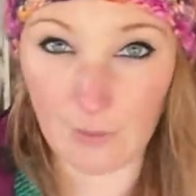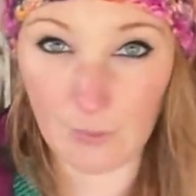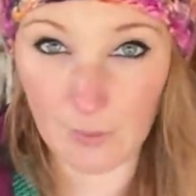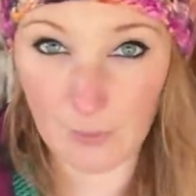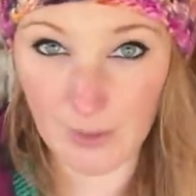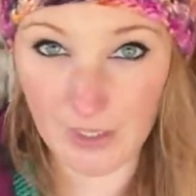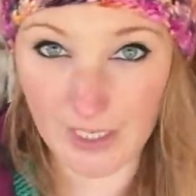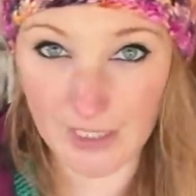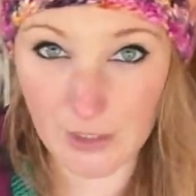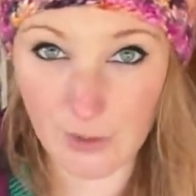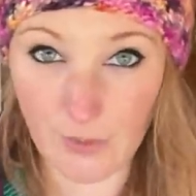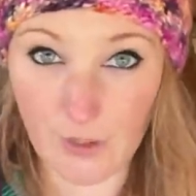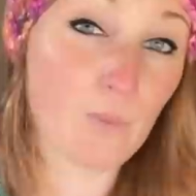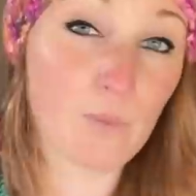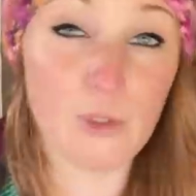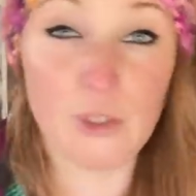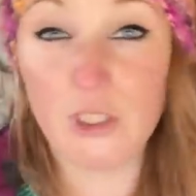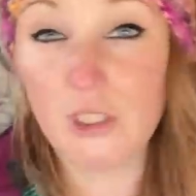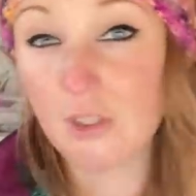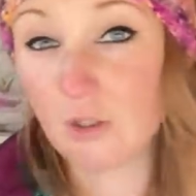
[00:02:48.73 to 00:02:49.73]
when we get to it,
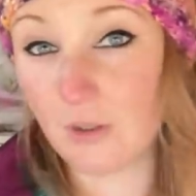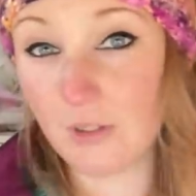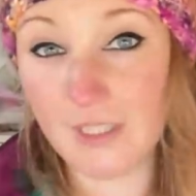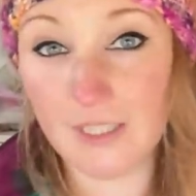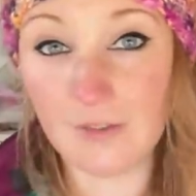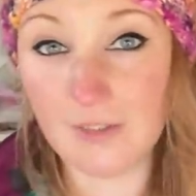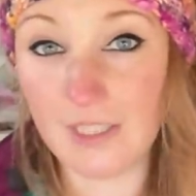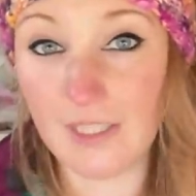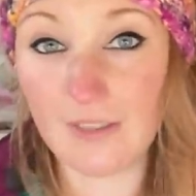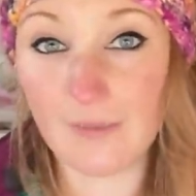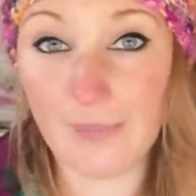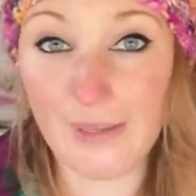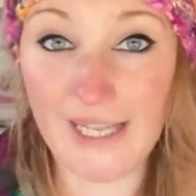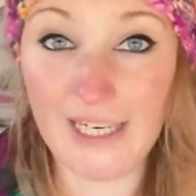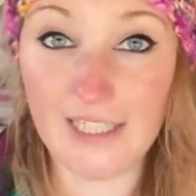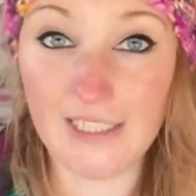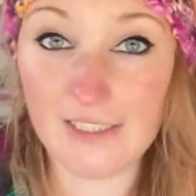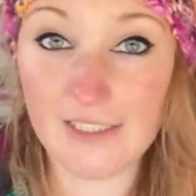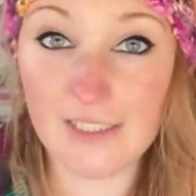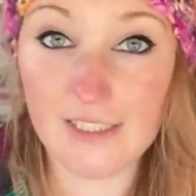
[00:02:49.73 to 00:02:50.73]
but she's gone down to get the
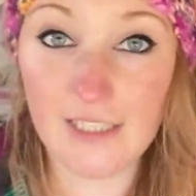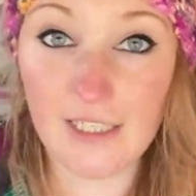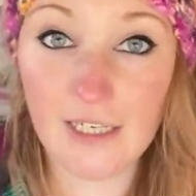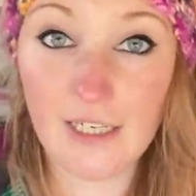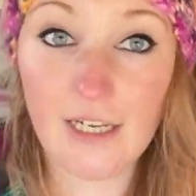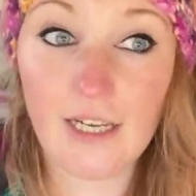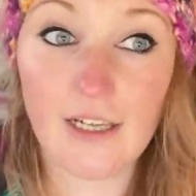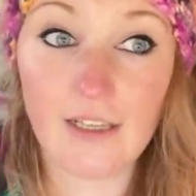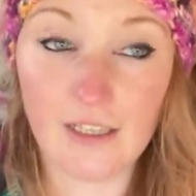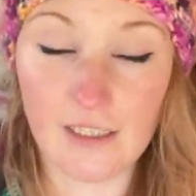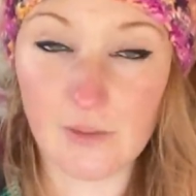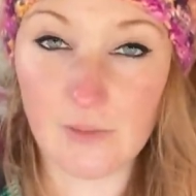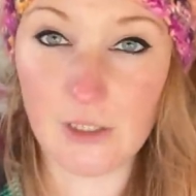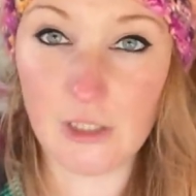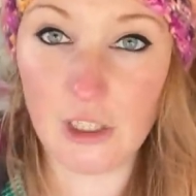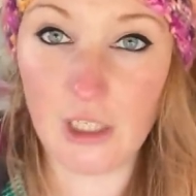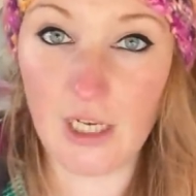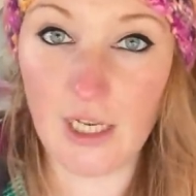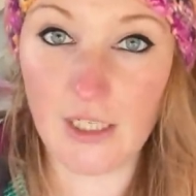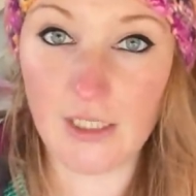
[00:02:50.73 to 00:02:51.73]
pallets. That's where
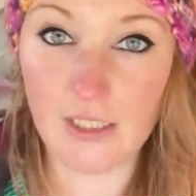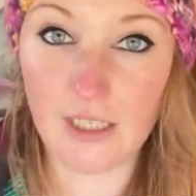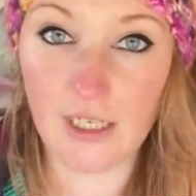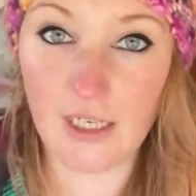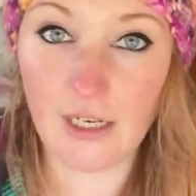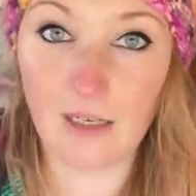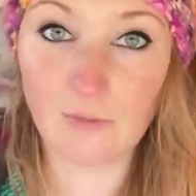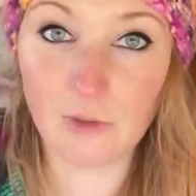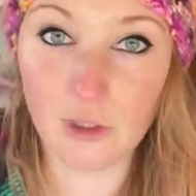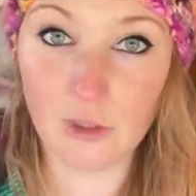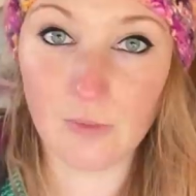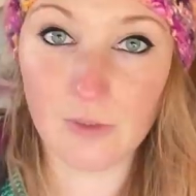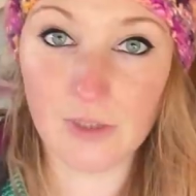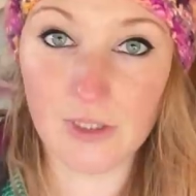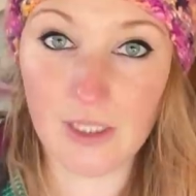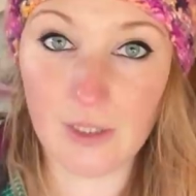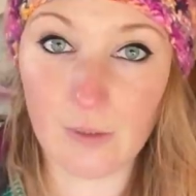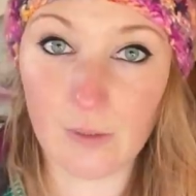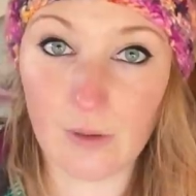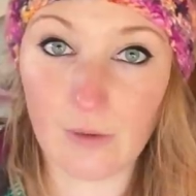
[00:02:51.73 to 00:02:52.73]
she is. I'm sure we'll
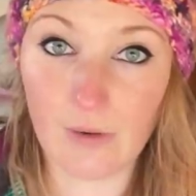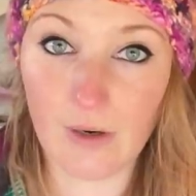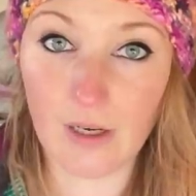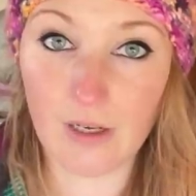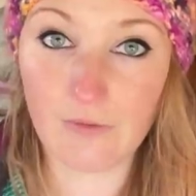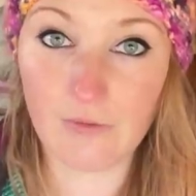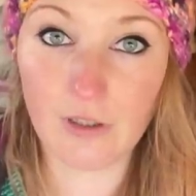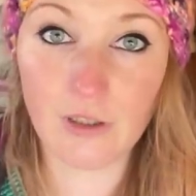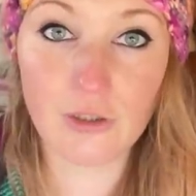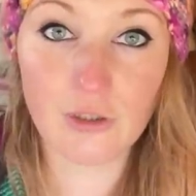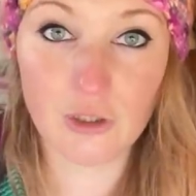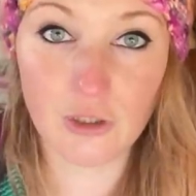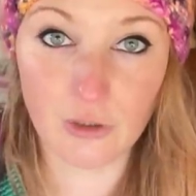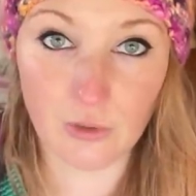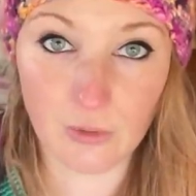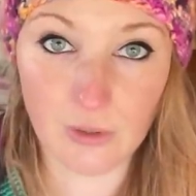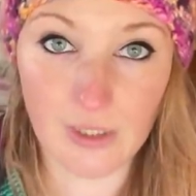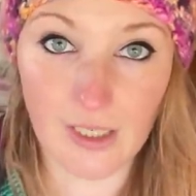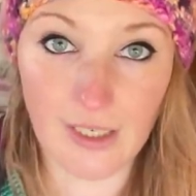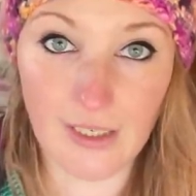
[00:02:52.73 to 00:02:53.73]
see her arrive
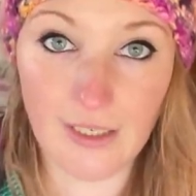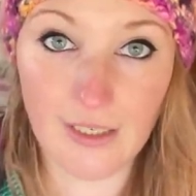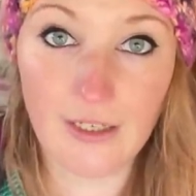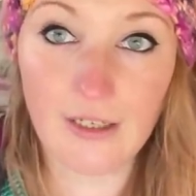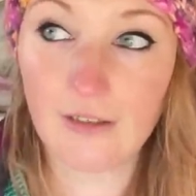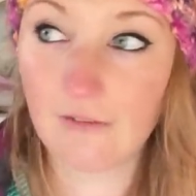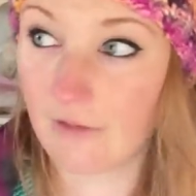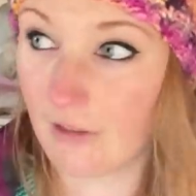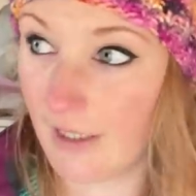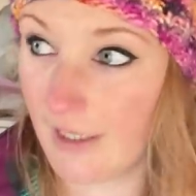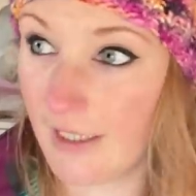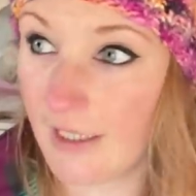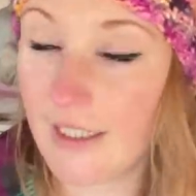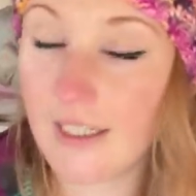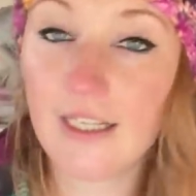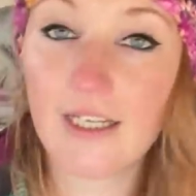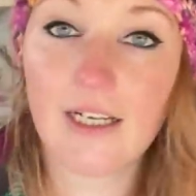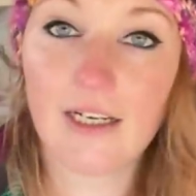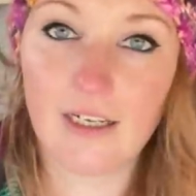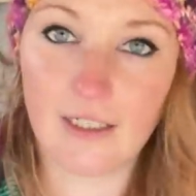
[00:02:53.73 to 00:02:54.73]
shortly. Right,
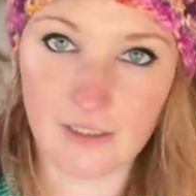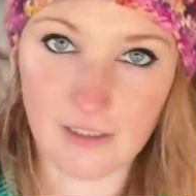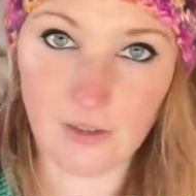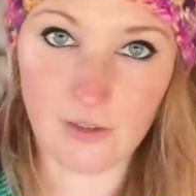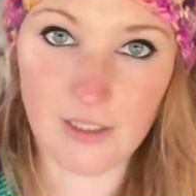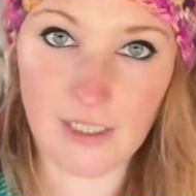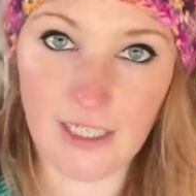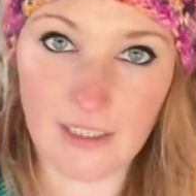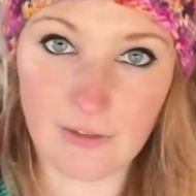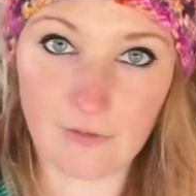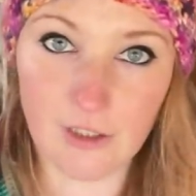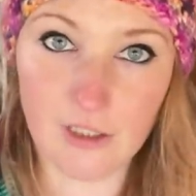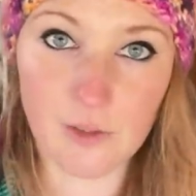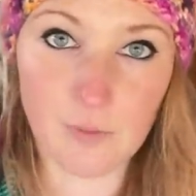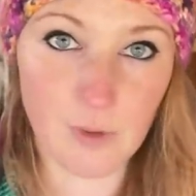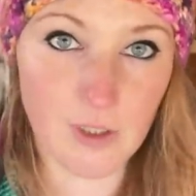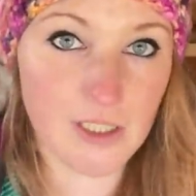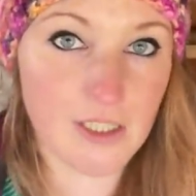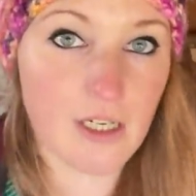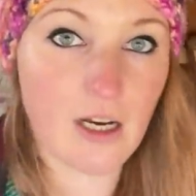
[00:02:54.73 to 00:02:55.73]
let's go attack the
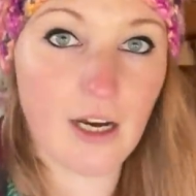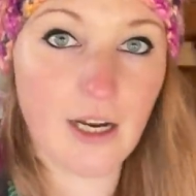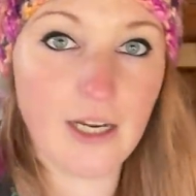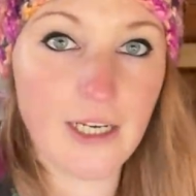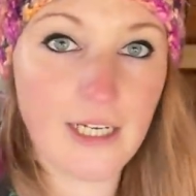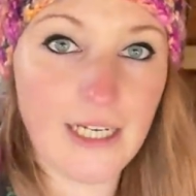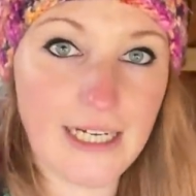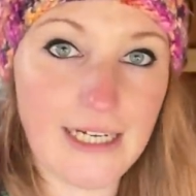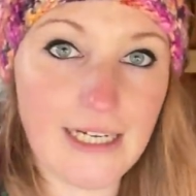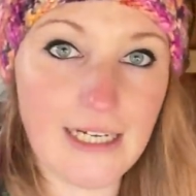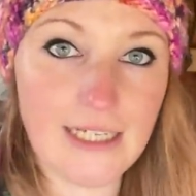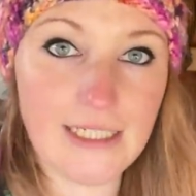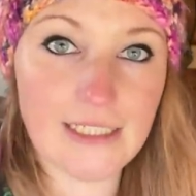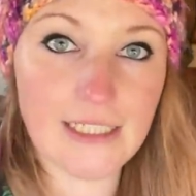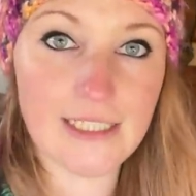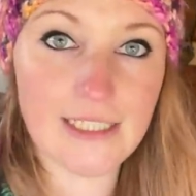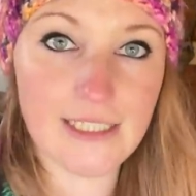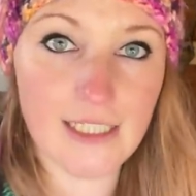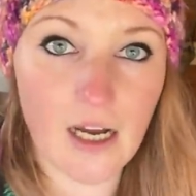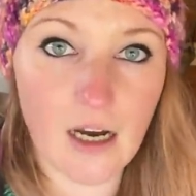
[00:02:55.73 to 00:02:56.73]
raspberries. I need
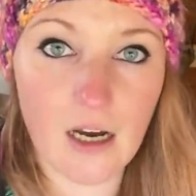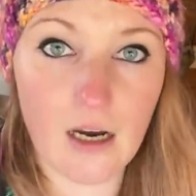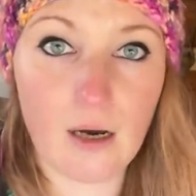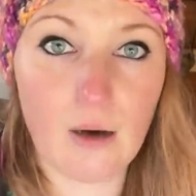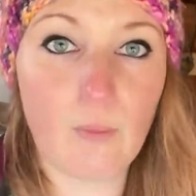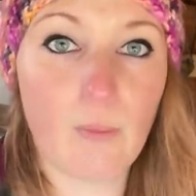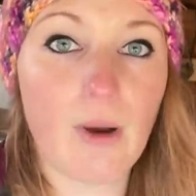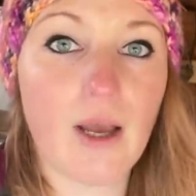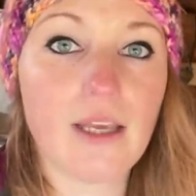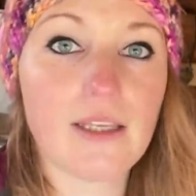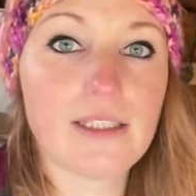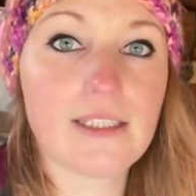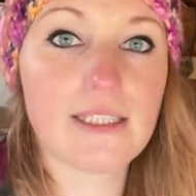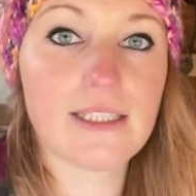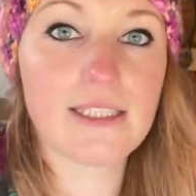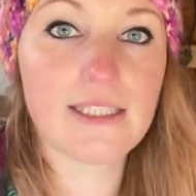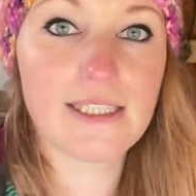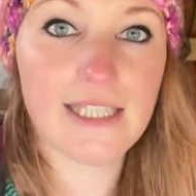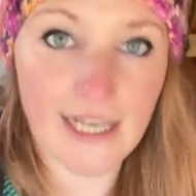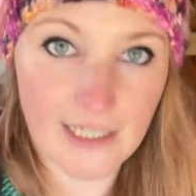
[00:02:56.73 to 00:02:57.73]
some
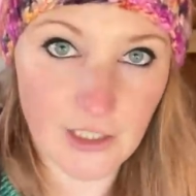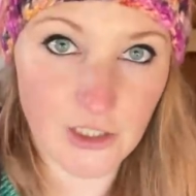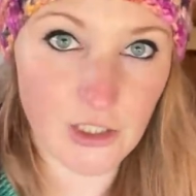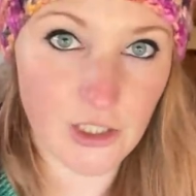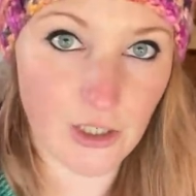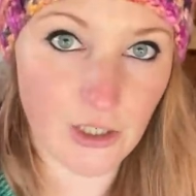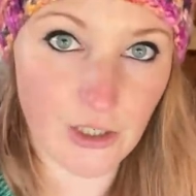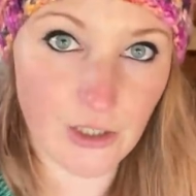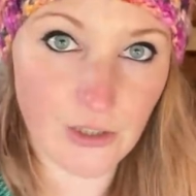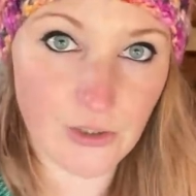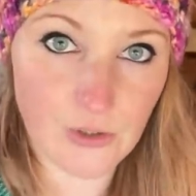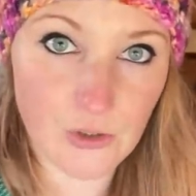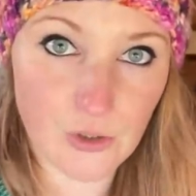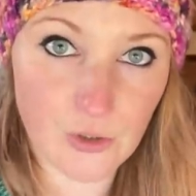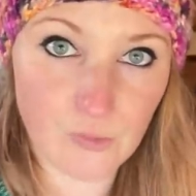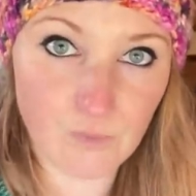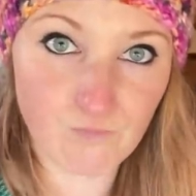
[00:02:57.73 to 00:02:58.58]
secateurs.